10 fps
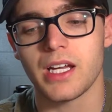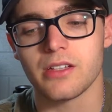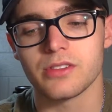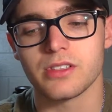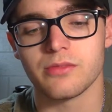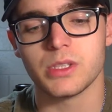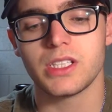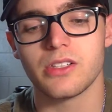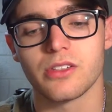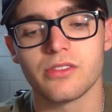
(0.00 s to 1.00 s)
pounds of
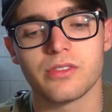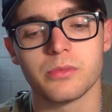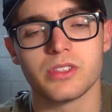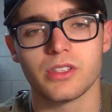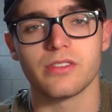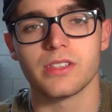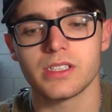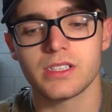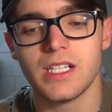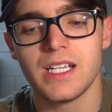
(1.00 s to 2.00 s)
material from the
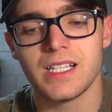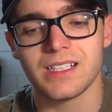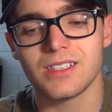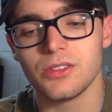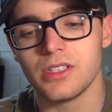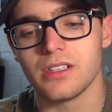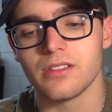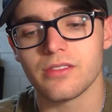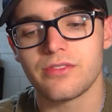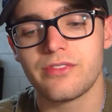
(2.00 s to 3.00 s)
surface,
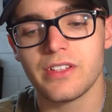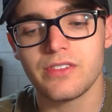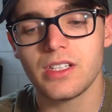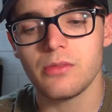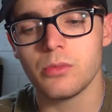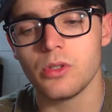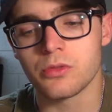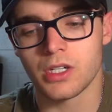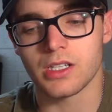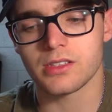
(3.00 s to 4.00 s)
including 50
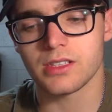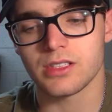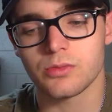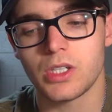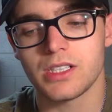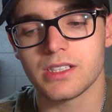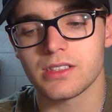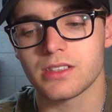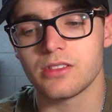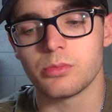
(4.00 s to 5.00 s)
moon rocks, as well
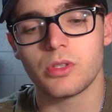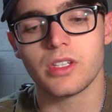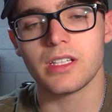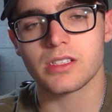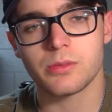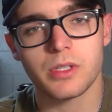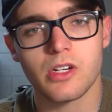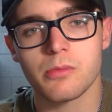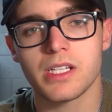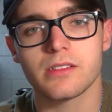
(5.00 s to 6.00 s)
as deploying
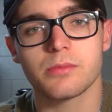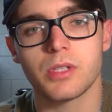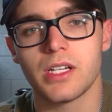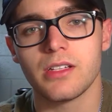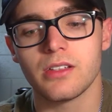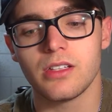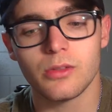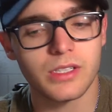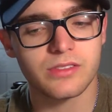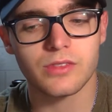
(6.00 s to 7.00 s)
experiments, planting the
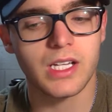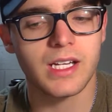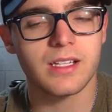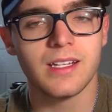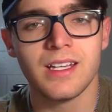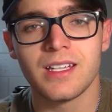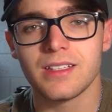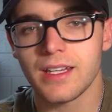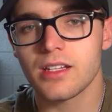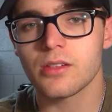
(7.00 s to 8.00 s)
U.S. flag,
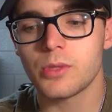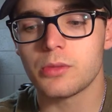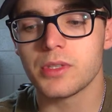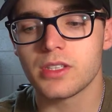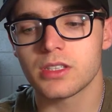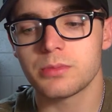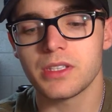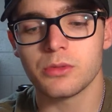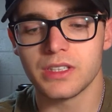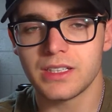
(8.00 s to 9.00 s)
and taking a moment to
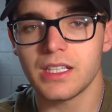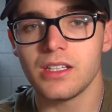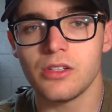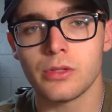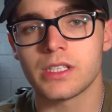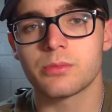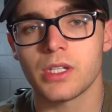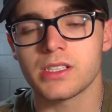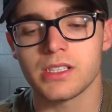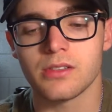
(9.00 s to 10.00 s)
speak with then U.S.
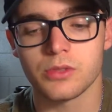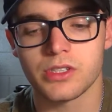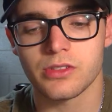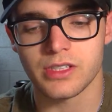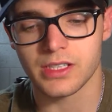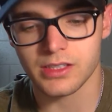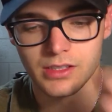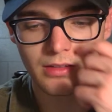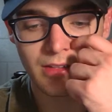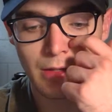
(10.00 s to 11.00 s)
President Richard
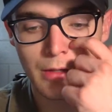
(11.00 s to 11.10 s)
Nixon.